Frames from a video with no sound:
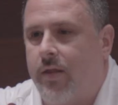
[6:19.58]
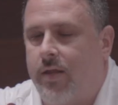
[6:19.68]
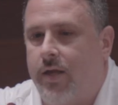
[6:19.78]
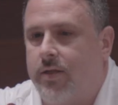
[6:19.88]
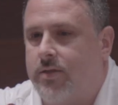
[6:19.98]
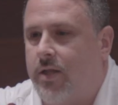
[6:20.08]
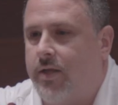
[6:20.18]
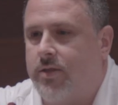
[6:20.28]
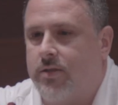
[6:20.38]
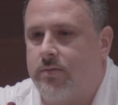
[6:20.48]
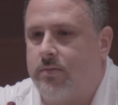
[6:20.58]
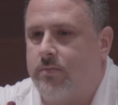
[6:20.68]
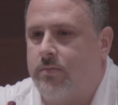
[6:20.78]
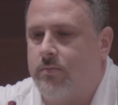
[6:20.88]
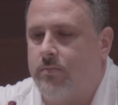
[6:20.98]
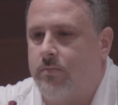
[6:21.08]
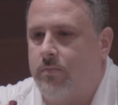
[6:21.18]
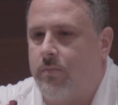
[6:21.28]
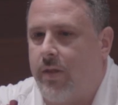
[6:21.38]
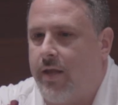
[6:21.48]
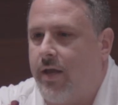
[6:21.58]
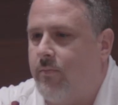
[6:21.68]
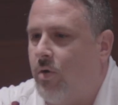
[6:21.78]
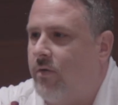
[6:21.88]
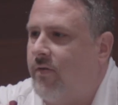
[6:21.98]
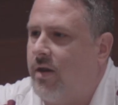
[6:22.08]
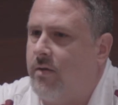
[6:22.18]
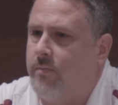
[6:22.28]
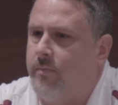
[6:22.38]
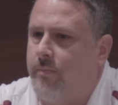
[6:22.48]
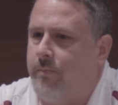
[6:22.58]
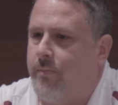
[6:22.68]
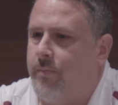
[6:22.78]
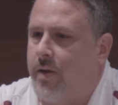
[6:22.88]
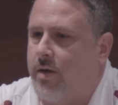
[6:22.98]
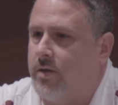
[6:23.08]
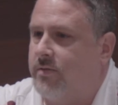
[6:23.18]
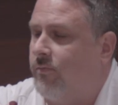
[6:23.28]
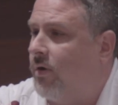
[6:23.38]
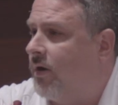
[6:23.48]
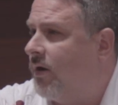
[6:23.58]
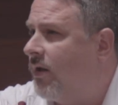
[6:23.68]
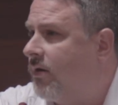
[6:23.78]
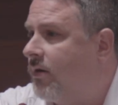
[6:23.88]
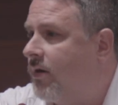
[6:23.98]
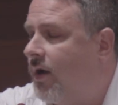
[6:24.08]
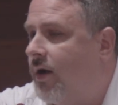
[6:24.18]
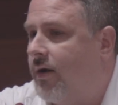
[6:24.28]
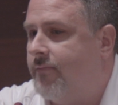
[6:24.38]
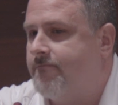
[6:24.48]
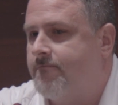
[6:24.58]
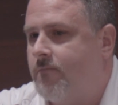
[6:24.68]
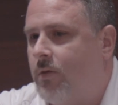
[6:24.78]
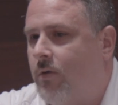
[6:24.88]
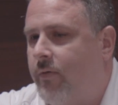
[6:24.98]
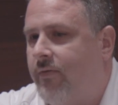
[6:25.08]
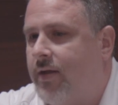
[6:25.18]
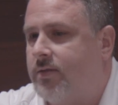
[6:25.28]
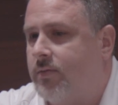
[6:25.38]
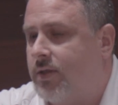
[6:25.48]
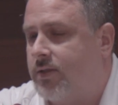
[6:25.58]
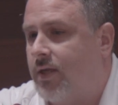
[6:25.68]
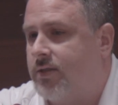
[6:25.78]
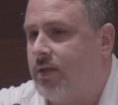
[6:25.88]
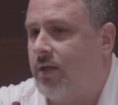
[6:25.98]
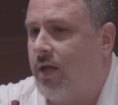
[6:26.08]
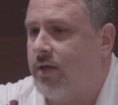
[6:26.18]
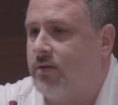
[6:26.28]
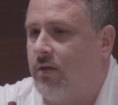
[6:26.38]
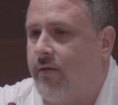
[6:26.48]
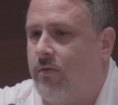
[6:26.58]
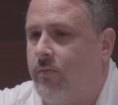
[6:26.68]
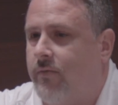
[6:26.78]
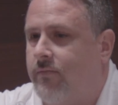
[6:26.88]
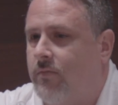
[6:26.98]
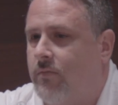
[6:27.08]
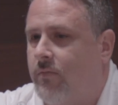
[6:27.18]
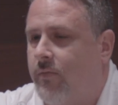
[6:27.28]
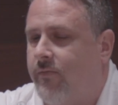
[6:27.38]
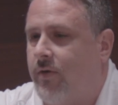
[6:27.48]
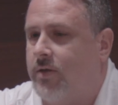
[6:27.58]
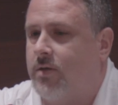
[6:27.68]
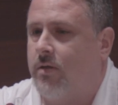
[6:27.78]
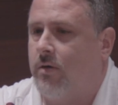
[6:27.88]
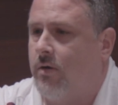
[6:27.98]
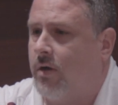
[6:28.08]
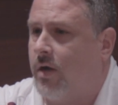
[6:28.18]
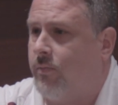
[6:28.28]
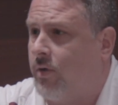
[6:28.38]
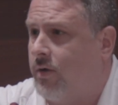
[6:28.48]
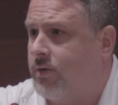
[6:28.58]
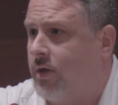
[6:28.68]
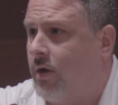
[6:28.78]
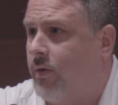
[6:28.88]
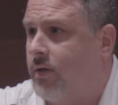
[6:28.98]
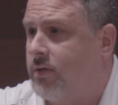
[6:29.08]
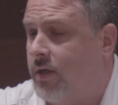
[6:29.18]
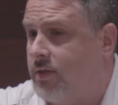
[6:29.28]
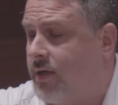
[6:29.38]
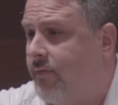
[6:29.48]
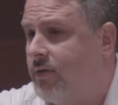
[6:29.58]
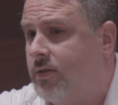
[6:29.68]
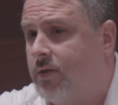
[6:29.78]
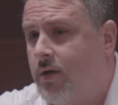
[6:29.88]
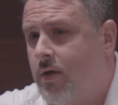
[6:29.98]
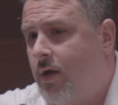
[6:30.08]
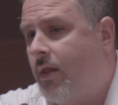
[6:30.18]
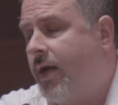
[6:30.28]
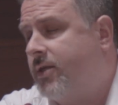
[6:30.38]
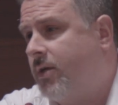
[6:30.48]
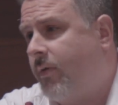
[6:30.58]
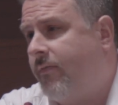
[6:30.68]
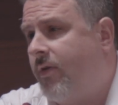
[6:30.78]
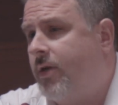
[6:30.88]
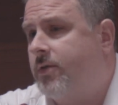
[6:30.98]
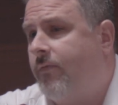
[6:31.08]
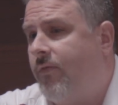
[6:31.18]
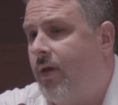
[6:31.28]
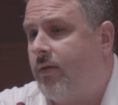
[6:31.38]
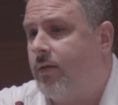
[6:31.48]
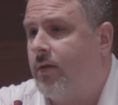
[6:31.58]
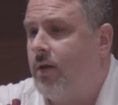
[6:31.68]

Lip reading: think they get motivated because of one another. We've had some success at the national level. We finished third a couple years ago in sevens. Last year we finished fifth.